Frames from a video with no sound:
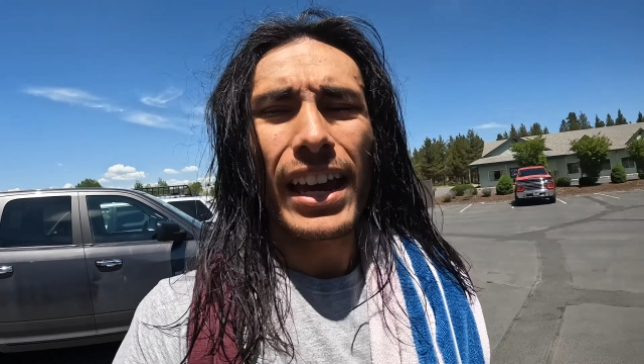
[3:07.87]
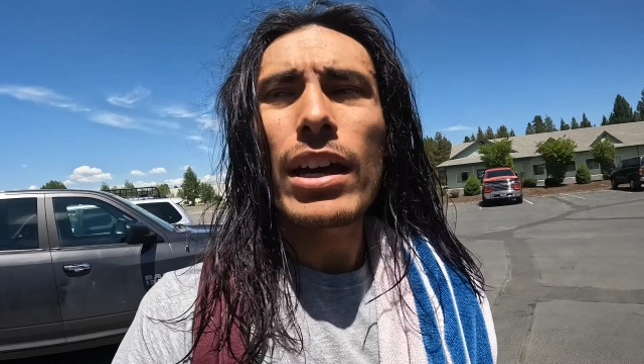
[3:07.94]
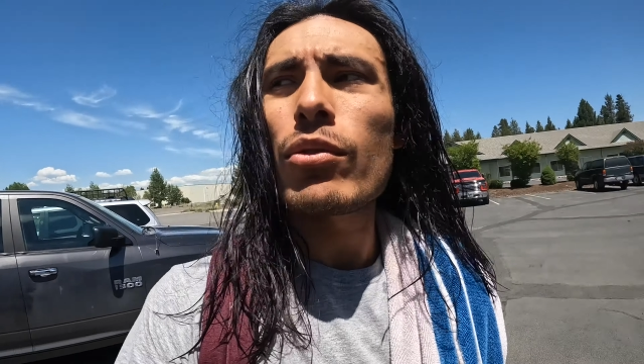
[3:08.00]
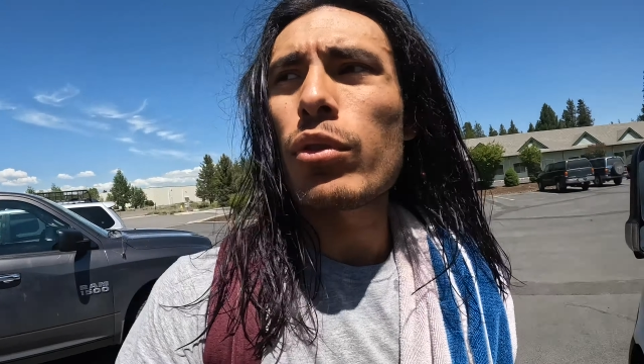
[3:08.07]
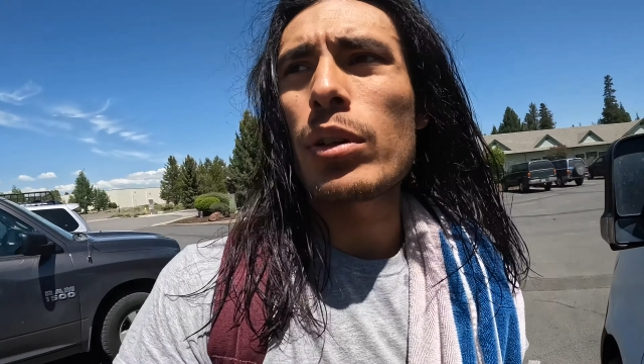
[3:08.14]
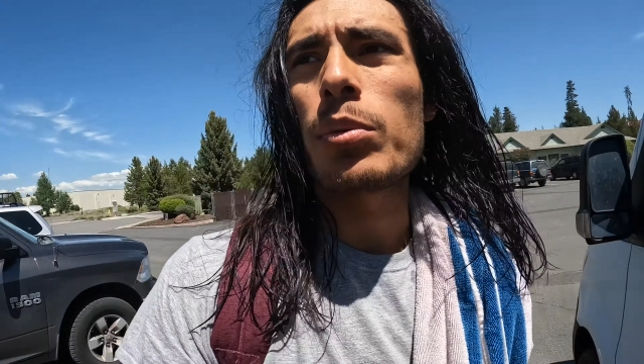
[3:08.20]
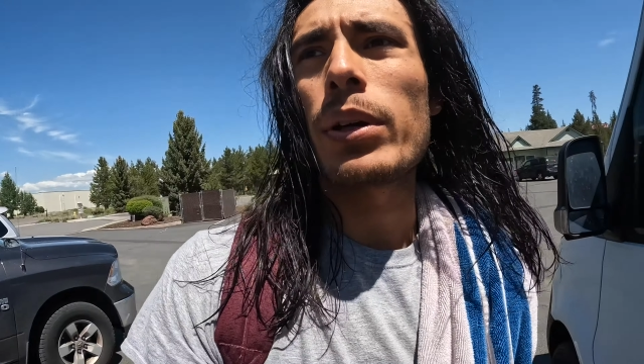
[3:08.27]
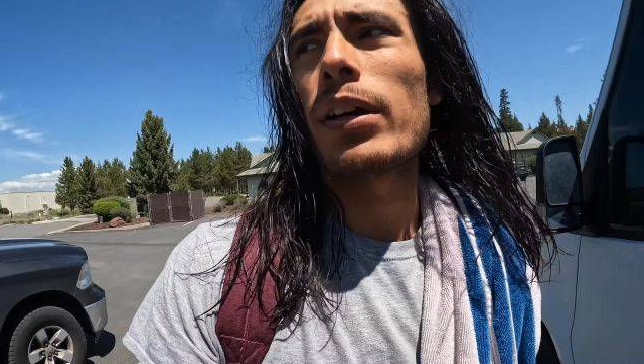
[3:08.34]

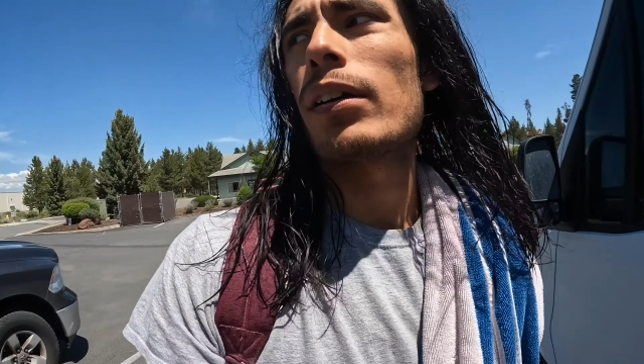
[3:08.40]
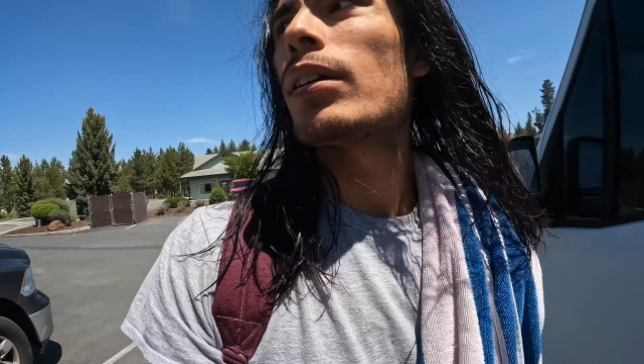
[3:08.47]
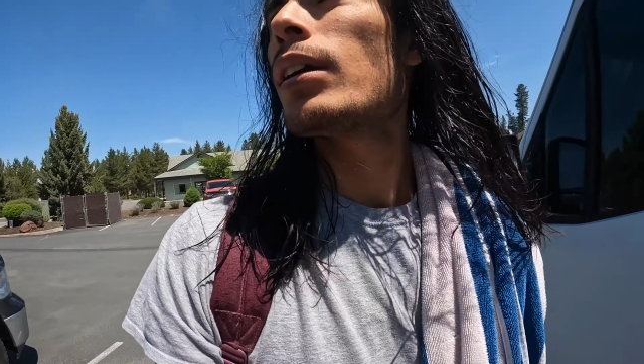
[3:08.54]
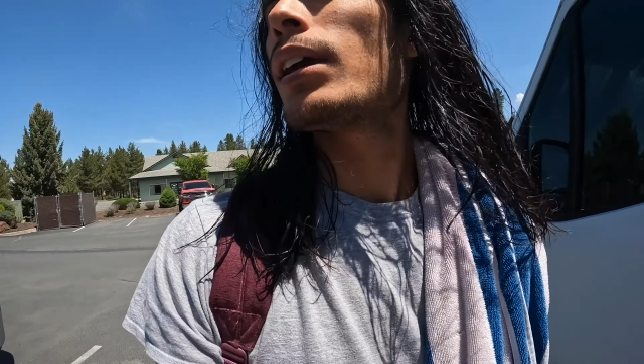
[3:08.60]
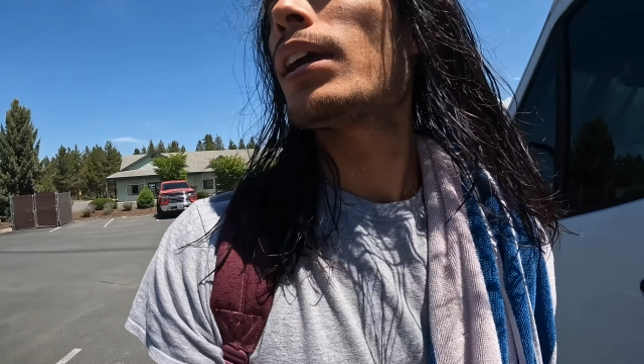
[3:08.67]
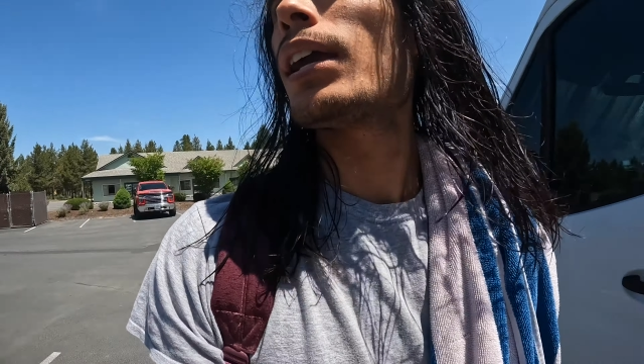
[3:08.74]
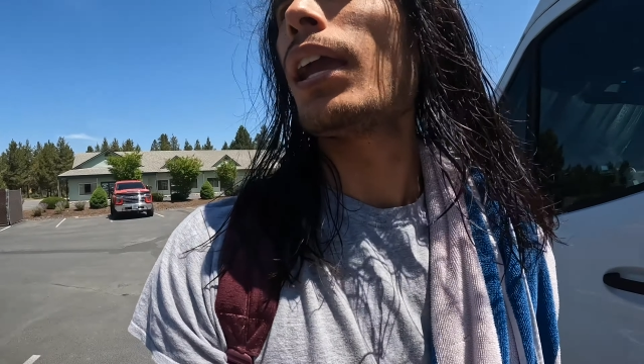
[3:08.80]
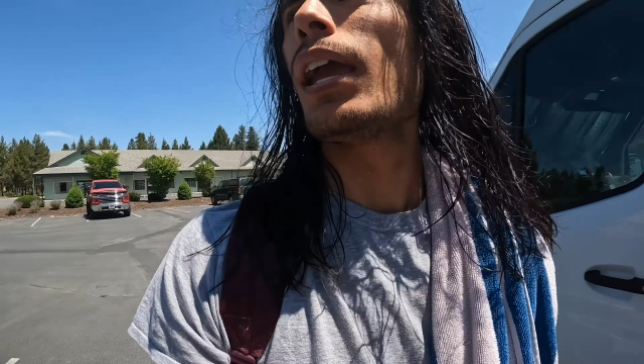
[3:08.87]
everywhere
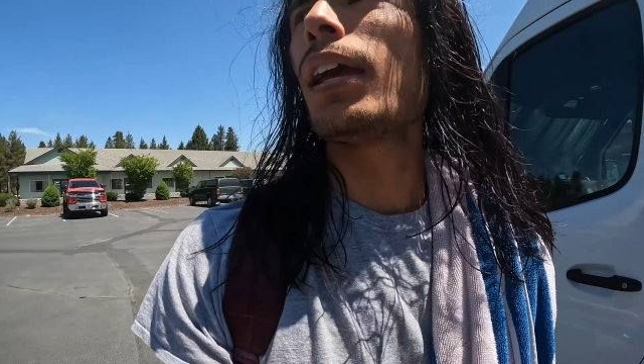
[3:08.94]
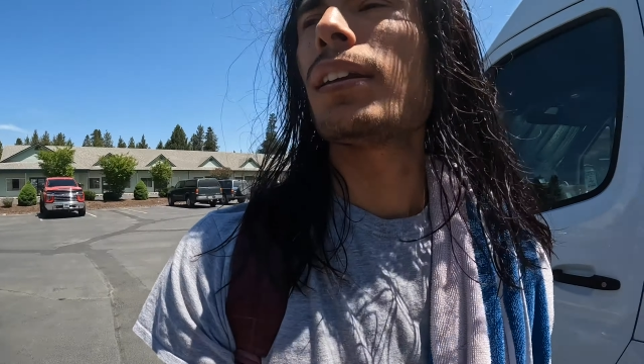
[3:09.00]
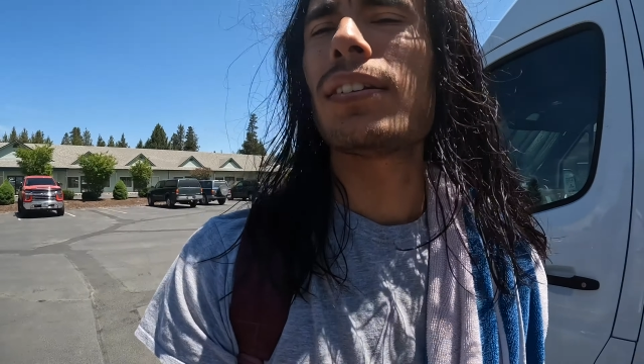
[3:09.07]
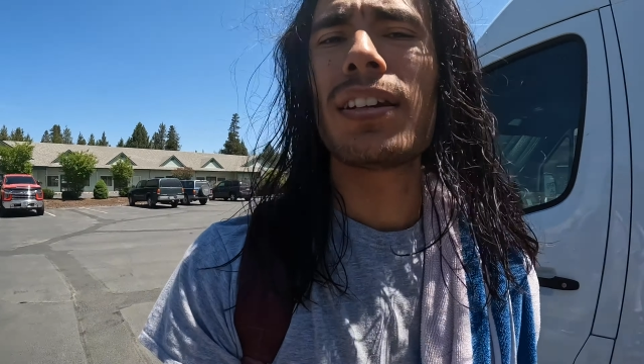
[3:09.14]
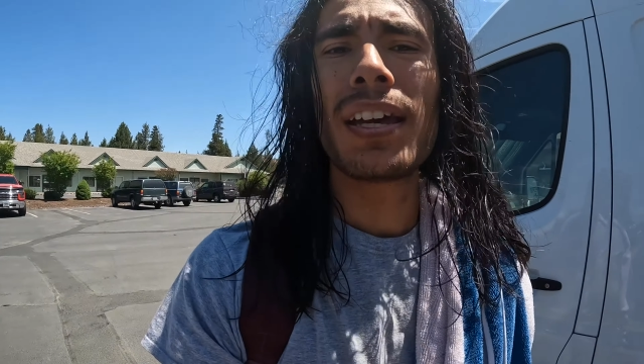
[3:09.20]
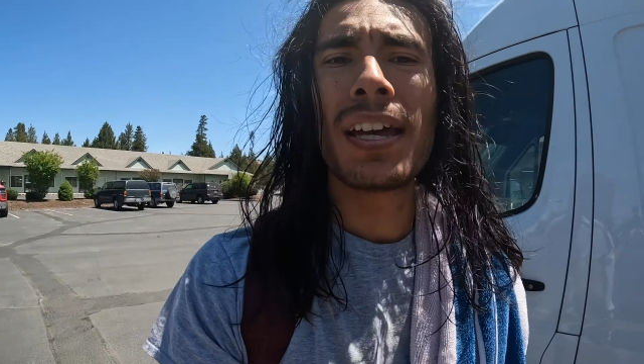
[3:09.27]
and